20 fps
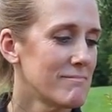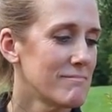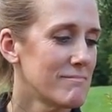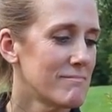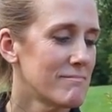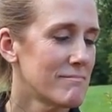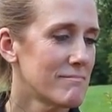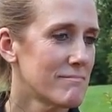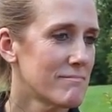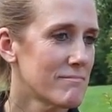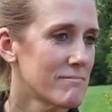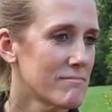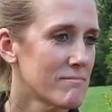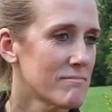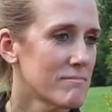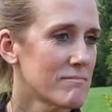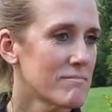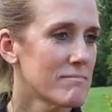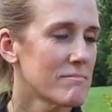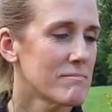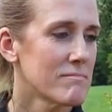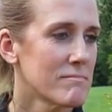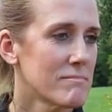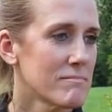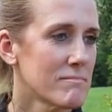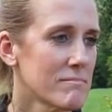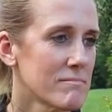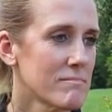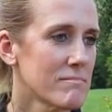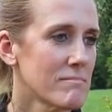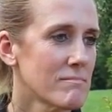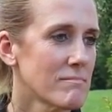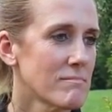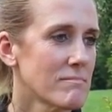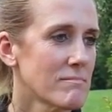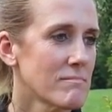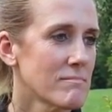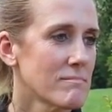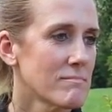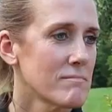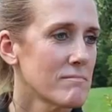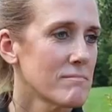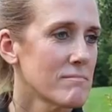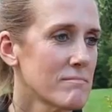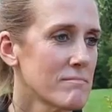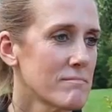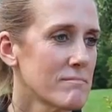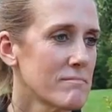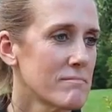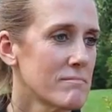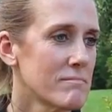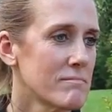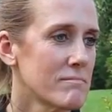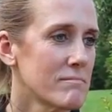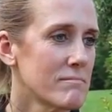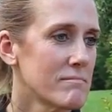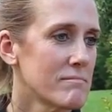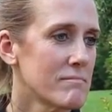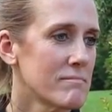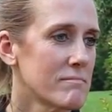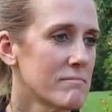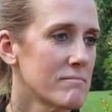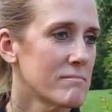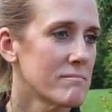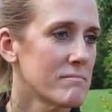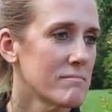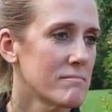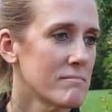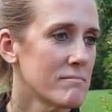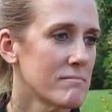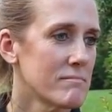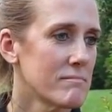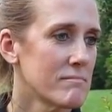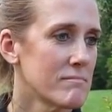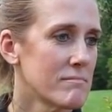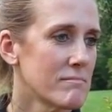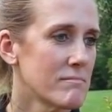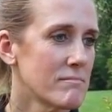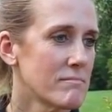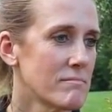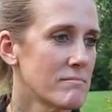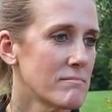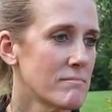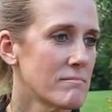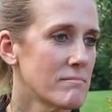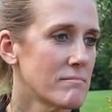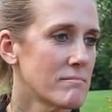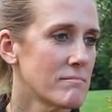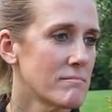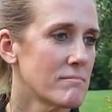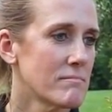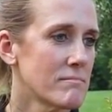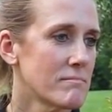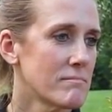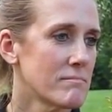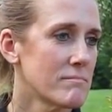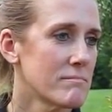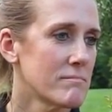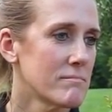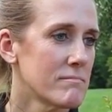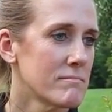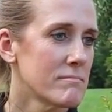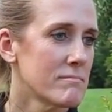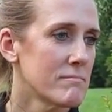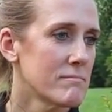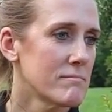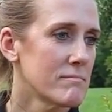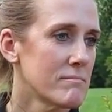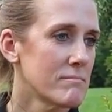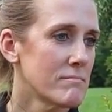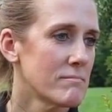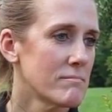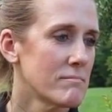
(not speaking)